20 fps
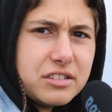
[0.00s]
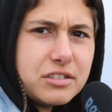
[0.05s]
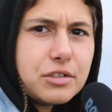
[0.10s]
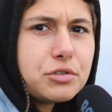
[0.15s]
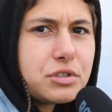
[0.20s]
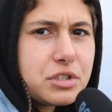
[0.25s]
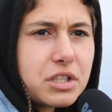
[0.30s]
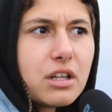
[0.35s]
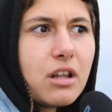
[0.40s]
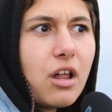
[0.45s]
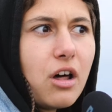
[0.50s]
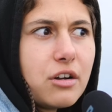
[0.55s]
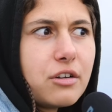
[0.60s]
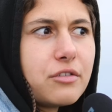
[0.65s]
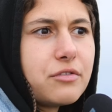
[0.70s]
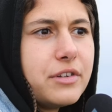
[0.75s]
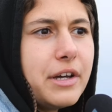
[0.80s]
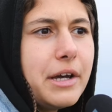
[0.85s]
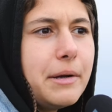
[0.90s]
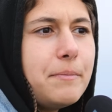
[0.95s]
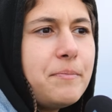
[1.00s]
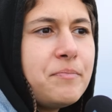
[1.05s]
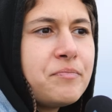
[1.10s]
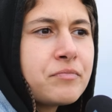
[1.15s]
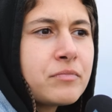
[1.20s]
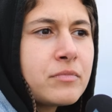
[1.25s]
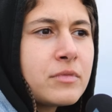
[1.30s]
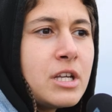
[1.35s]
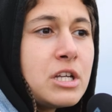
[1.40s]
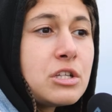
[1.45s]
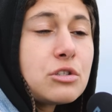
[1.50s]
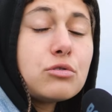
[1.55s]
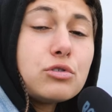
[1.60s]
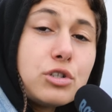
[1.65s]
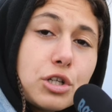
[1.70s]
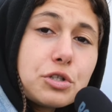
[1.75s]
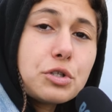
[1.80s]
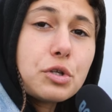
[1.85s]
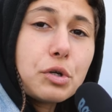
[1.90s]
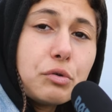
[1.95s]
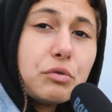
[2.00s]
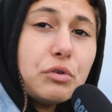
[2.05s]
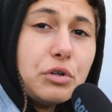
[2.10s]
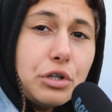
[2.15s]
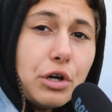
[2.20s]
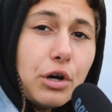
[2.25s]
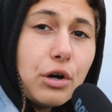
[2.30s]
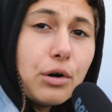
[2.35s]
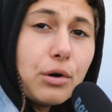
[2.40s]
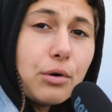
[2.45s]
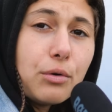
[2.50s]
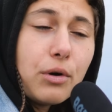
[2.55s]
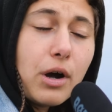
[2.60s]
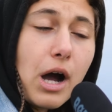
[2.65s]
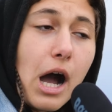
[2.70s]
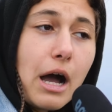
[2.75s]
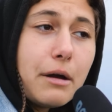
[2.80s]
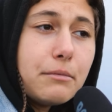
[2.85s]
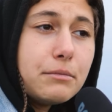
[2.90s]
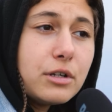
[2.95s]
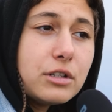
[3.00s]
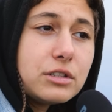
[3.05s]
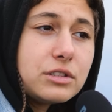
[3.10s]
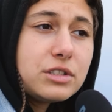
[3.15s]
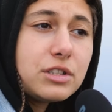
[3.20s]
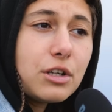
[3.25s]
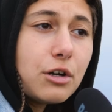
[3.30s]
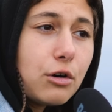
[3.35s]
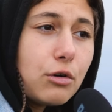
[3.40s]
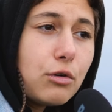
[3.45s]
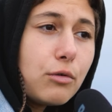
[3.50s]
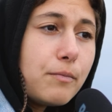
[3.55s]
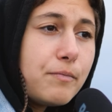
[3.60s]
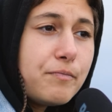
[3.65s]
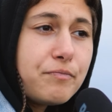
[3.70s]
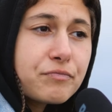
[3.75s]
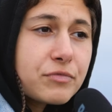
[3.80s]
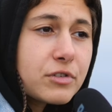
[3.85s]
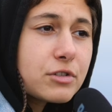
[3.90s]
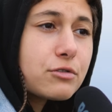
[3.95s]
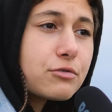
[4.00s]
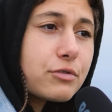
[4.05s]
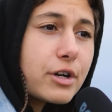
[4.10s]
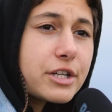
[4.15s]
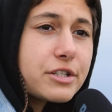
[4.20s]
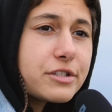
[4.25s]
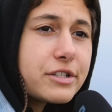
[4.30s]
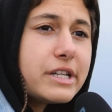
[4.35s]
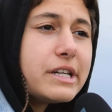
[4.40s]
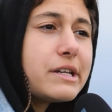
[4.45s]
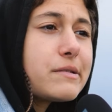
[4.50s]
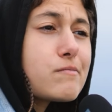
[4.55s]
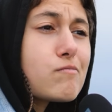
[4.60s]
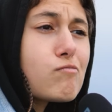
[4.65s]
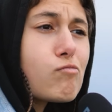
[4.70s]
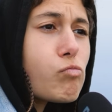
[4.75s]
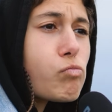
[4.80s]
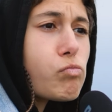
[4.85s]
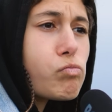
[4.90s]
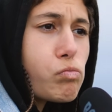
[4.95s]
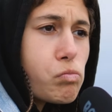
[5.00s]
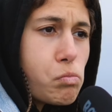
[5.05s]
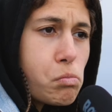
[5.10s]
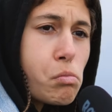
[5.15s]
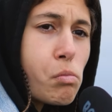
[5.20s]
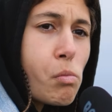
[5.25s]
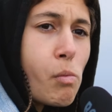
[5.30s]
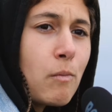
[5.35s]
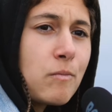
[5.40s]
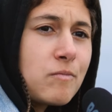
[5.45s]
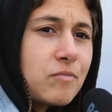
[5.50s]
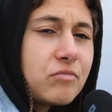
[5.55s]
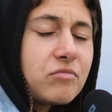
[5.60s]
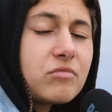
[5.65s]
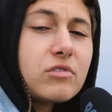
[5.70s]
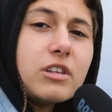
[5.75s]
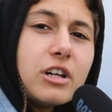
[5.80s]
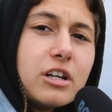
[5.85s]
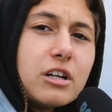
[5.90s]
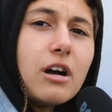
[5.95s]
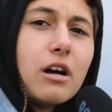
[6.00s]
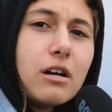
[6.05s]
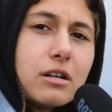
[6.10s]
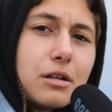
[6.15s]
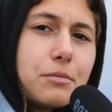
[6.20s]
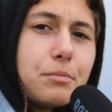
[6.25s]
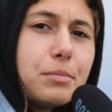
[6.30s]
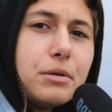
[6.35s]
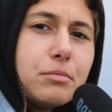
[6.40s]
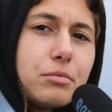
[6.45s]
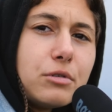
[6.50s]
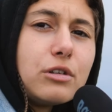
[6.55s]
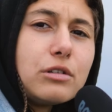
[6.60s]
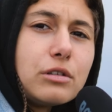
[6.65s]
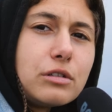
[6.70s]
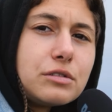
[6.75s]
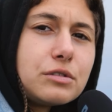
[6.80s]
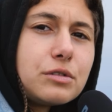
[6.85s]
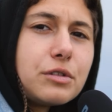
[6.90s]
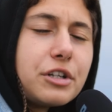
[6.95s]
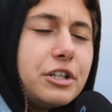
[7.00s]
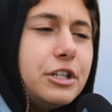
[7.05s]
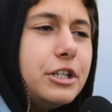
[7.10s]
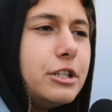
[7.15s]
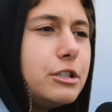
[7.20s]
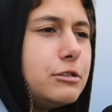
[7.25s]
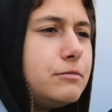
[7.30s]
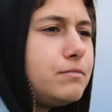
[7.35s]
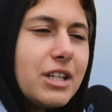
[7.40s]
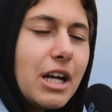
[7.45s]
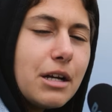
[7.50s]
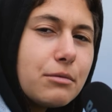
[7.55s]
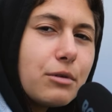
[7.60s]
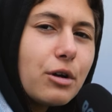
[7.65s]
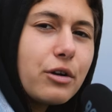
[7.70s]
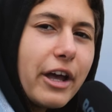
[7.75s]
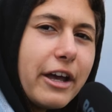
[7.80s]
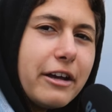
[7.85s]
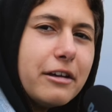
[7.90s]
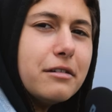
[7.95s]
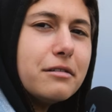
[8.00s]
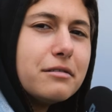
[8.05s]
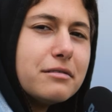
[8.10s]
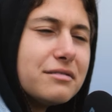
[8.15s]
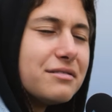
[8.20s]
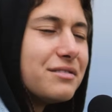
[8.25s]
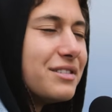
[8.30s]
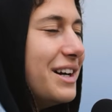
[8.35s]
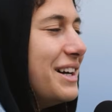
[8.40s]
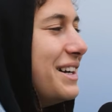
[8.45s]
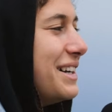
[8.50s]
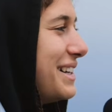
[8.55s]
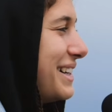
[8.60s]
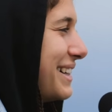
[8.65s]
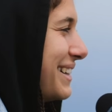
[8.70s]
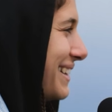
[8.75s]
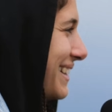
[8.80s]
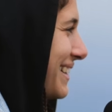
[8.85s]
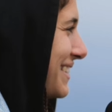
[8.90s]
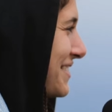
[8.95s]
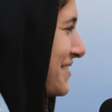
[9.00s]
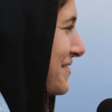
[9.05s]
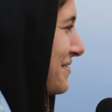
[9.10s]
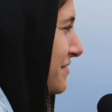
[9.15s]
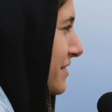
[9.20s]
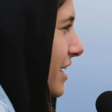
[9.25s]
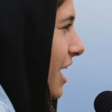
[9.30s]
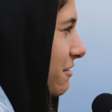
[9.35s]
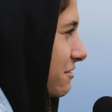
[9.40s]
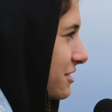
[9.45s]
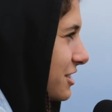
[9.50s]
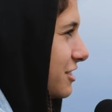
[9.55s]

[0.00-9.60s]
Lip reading: and there's a lot of them. So just so you know, I'm not so crazy. There are other people also here. I'm okay. I'm